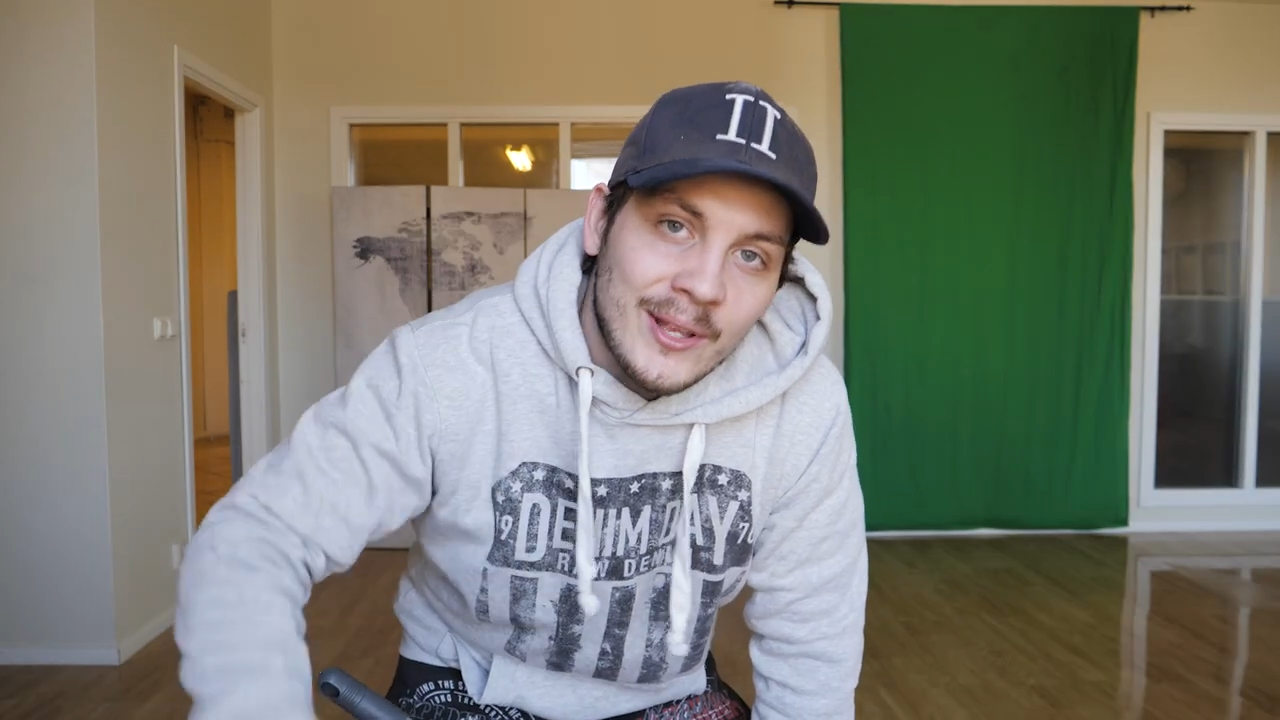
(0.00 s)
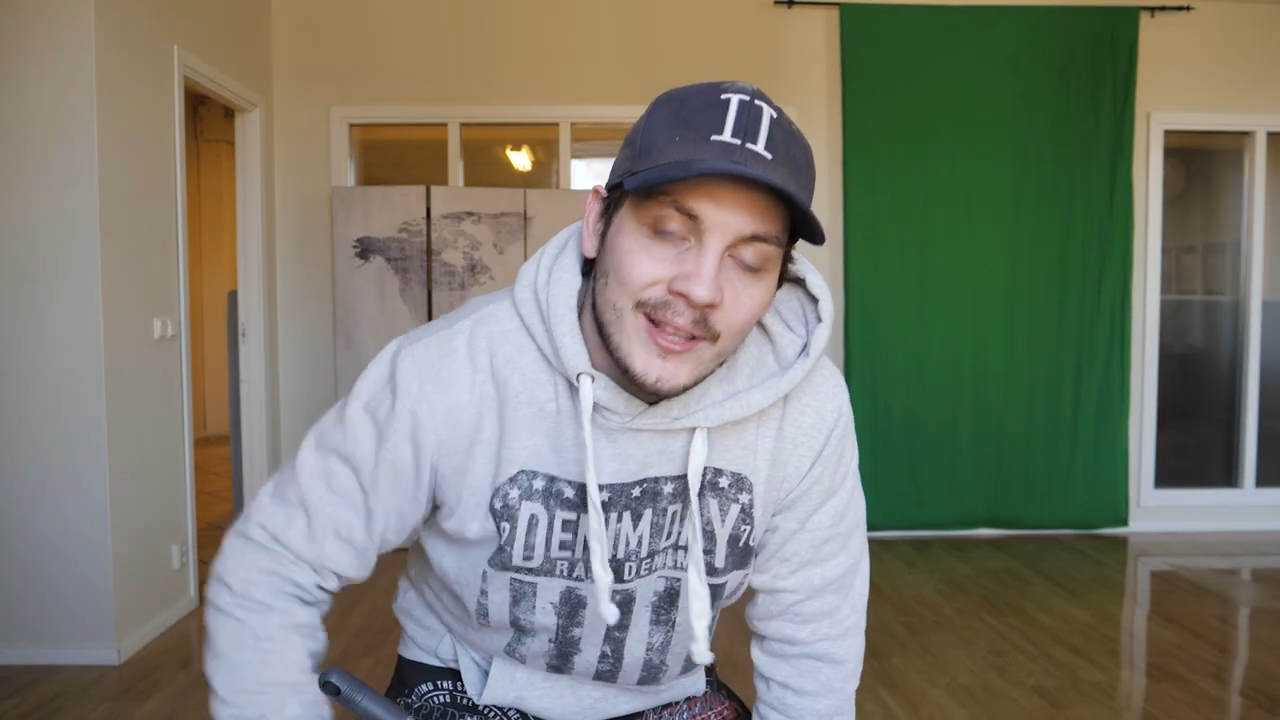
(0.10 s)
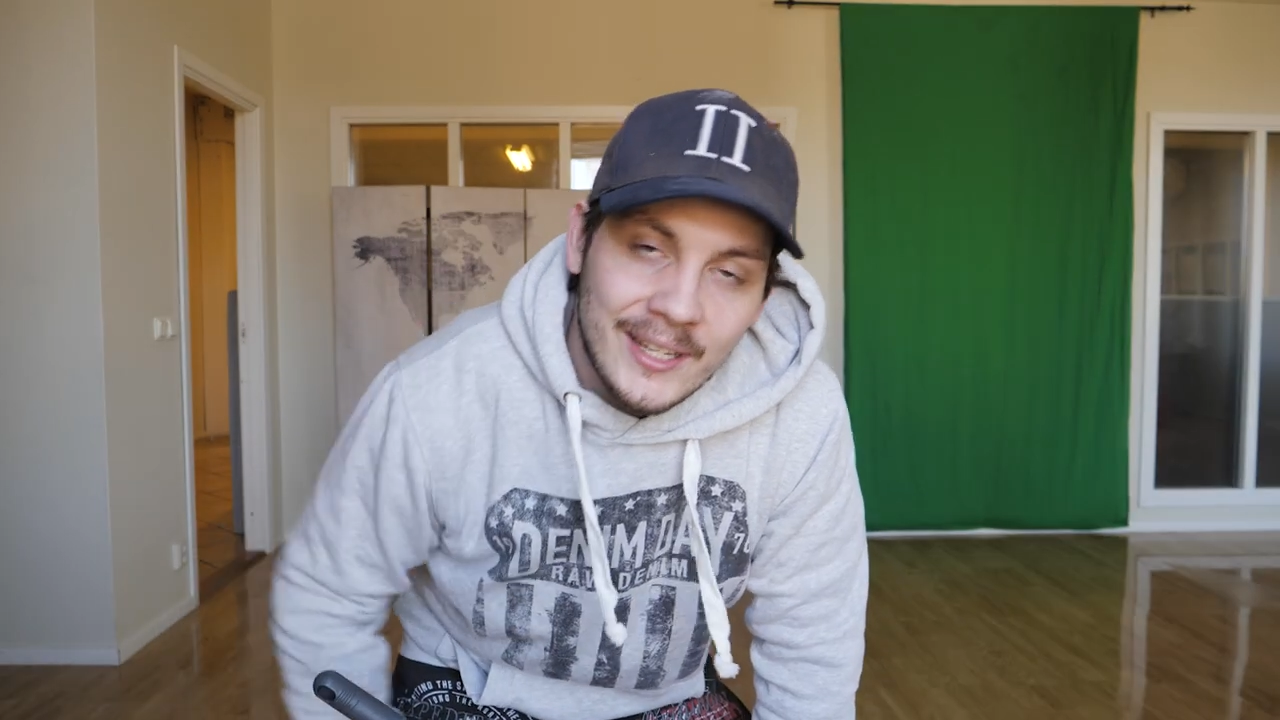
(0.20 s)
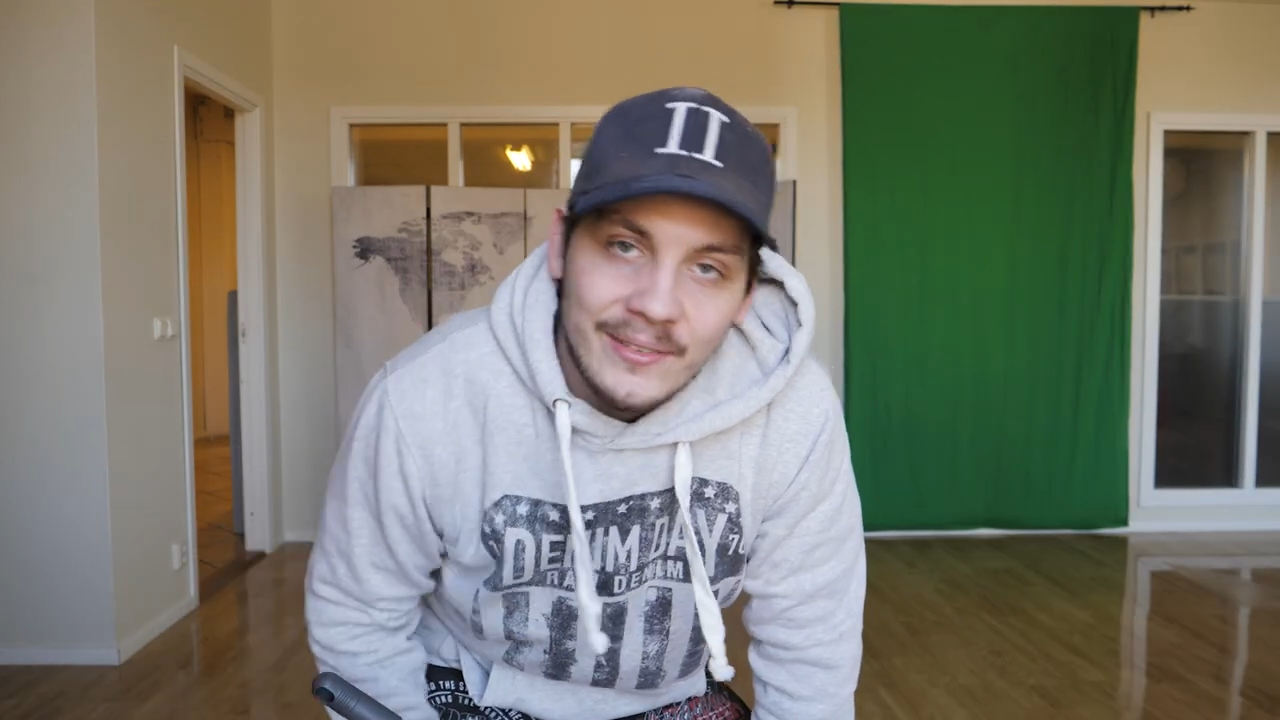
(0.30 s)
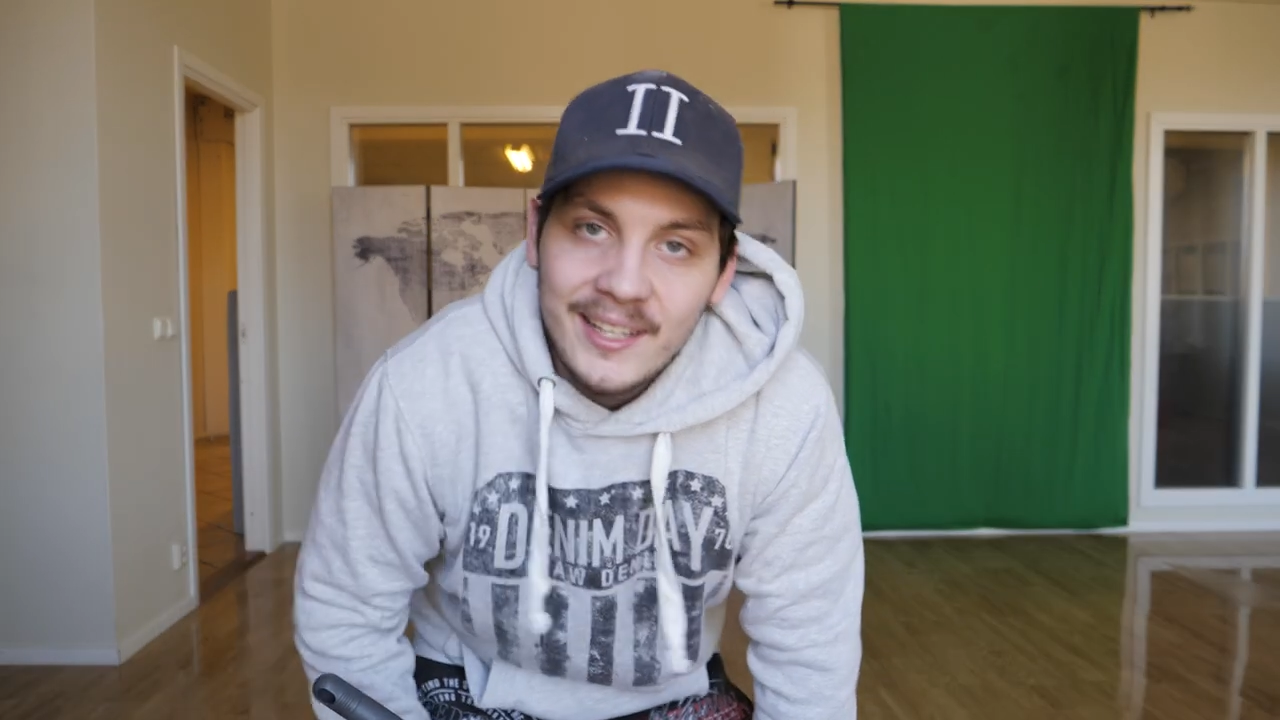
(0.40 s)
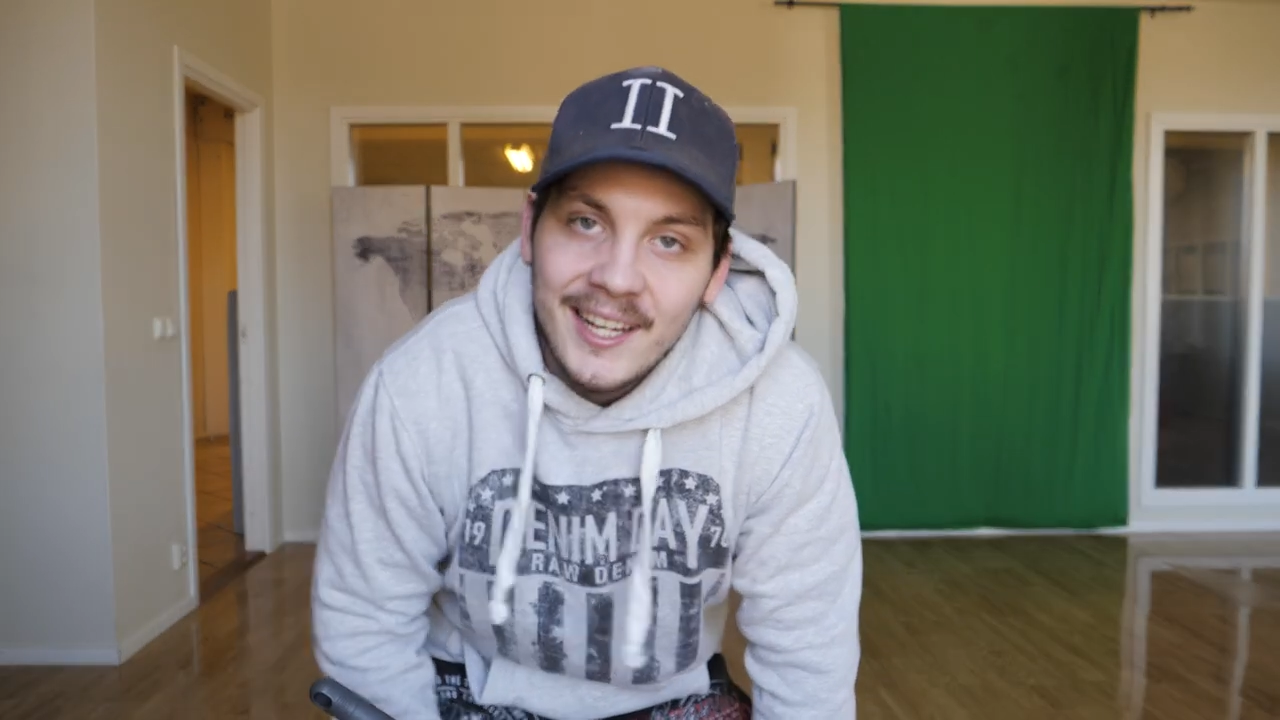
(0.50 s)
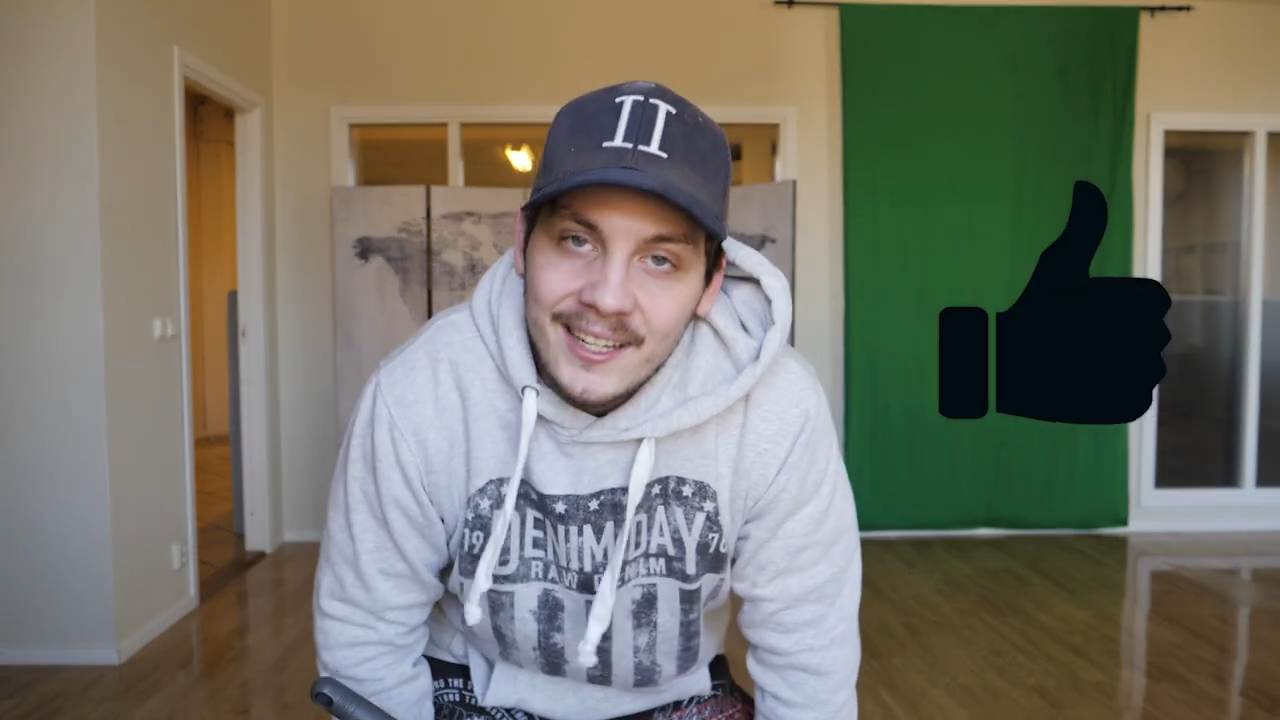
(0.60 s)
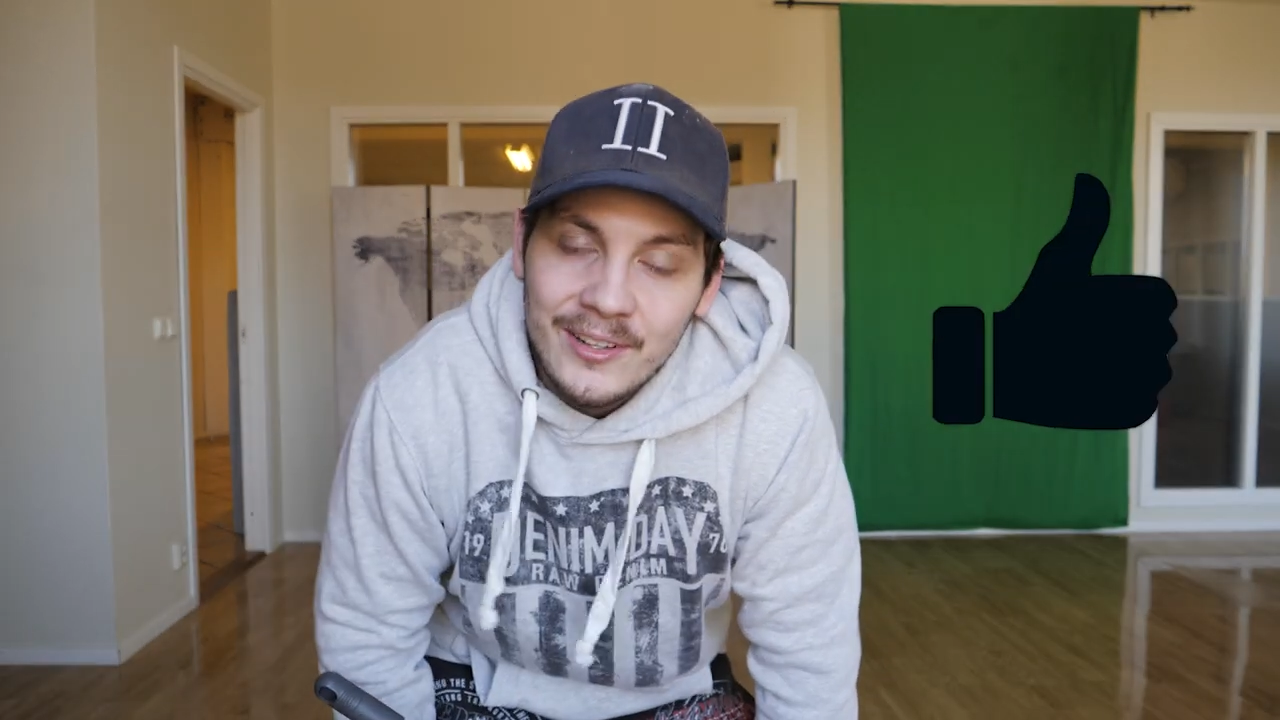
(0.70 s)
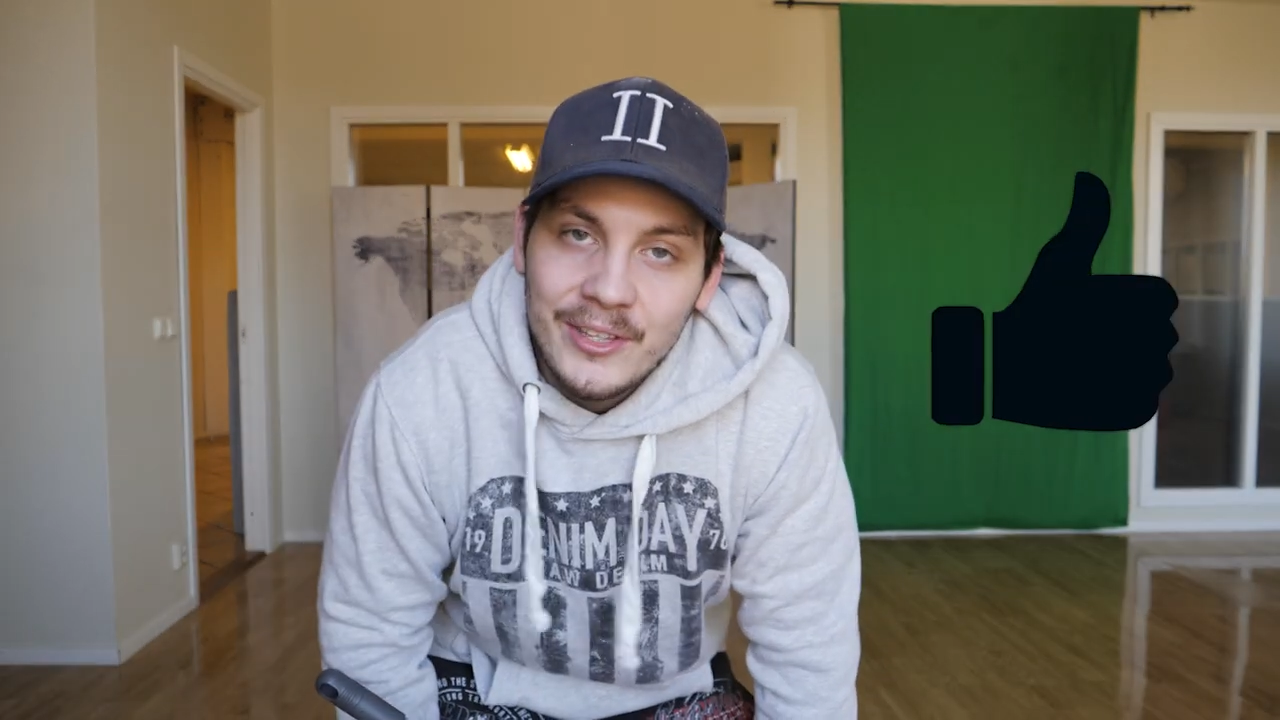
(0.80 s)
and leave a like